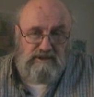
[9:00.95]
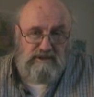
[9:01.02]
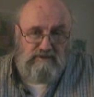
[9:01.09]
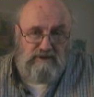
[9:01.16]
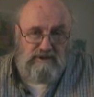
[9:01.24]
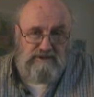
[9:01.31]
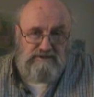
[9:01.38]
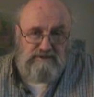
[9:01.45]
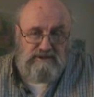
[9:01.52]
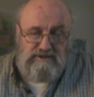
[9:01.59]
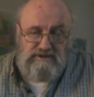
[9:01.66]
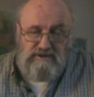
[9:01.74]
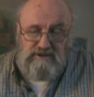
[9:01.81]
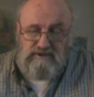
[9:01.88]
Wall Street
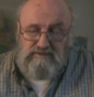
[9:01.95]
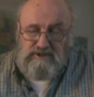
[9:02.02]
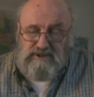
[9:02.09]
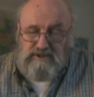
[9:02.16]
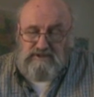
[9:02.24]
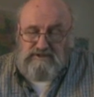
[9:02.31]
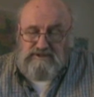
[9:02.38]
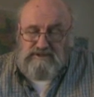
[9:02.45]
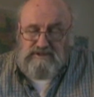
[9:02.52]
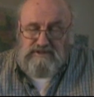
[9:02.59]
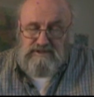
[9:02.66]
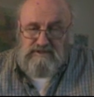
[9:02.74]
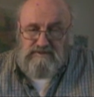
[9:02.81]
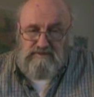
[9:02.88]
Journal because
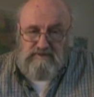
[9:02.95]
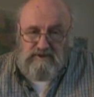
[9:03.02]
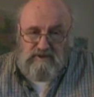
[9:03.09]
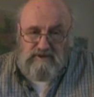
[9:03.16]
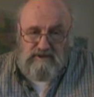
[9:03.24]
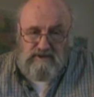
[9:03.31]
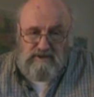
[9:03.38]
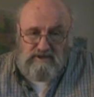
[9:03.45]
these uh,